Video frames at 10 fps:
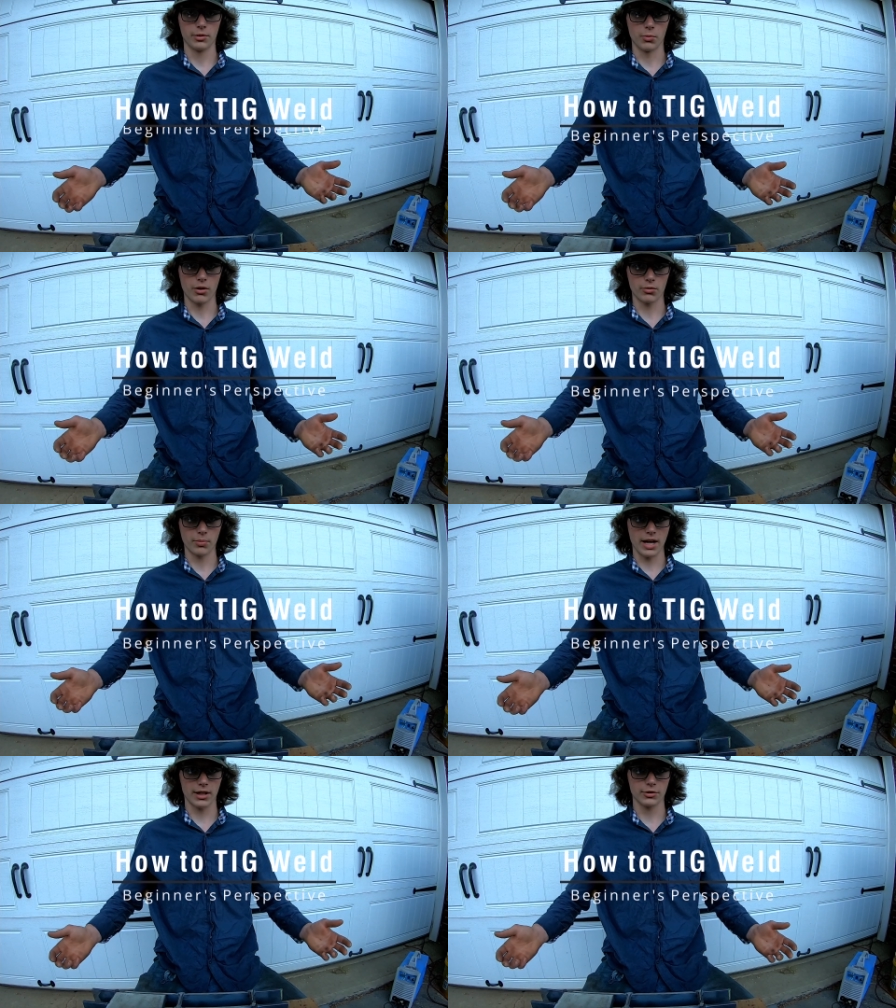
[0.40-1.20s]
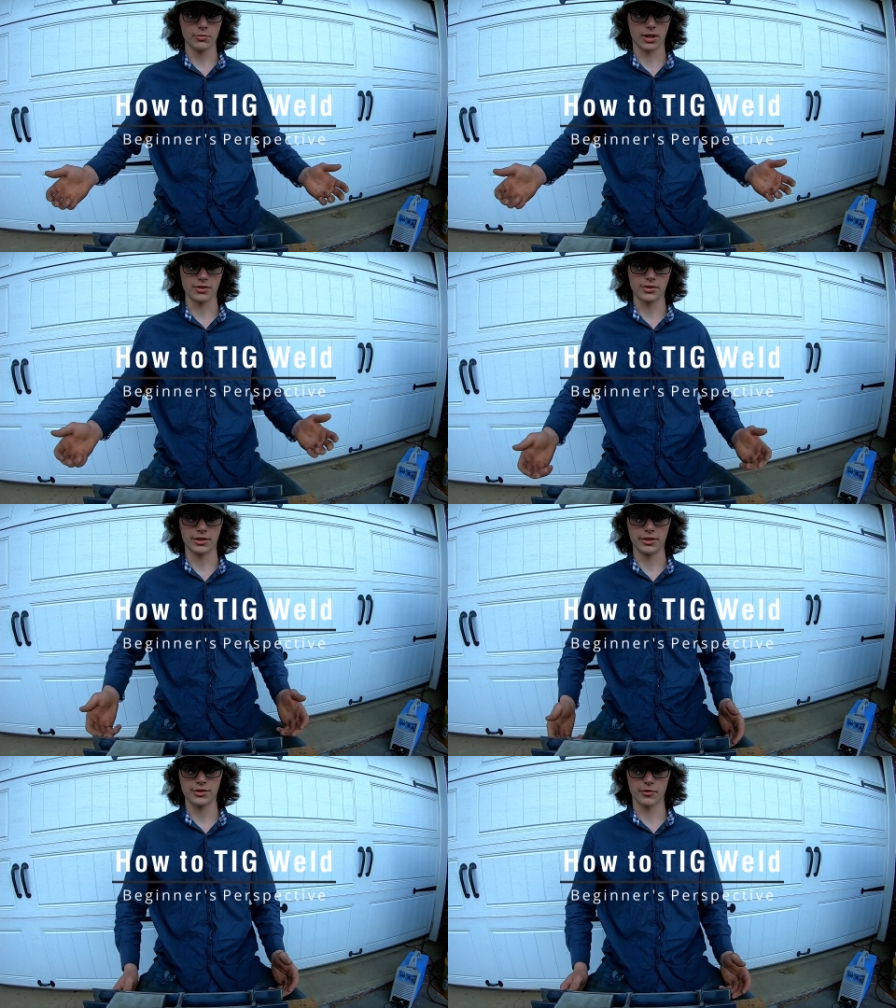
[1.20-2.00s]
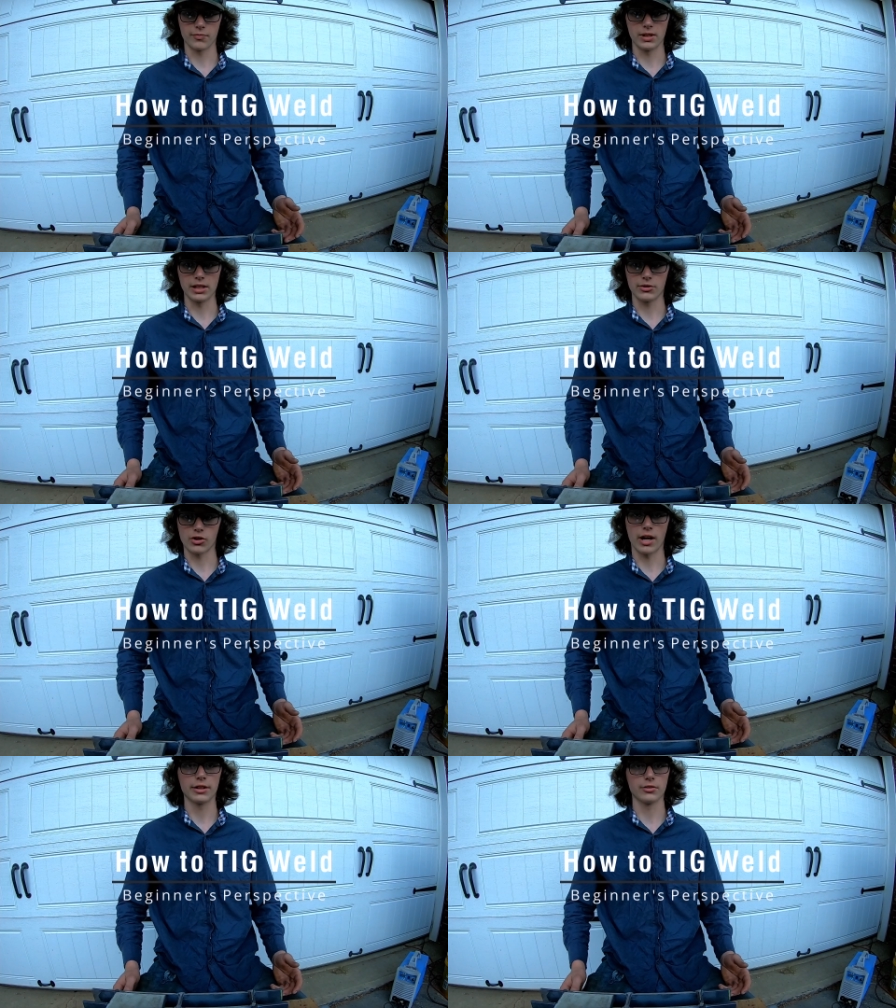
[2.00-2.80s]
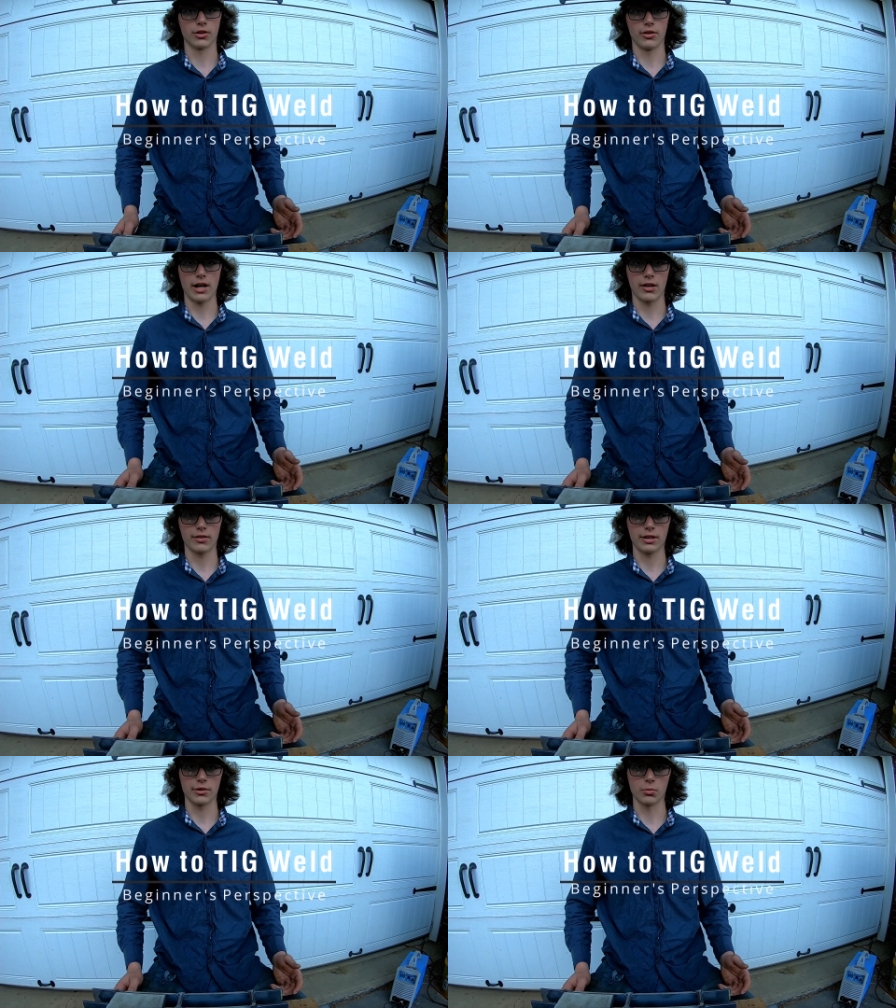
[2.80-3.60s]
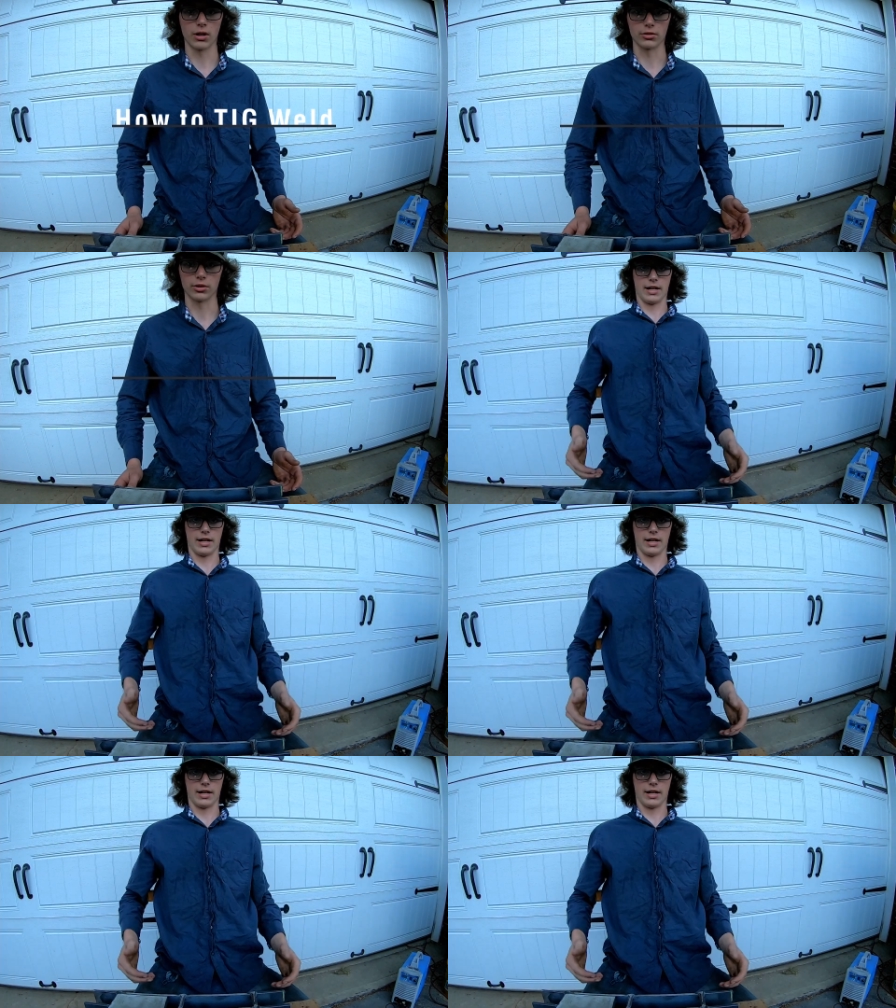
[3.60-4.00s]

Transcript: and welcome back to my series of me trying to learn how to TIG weld.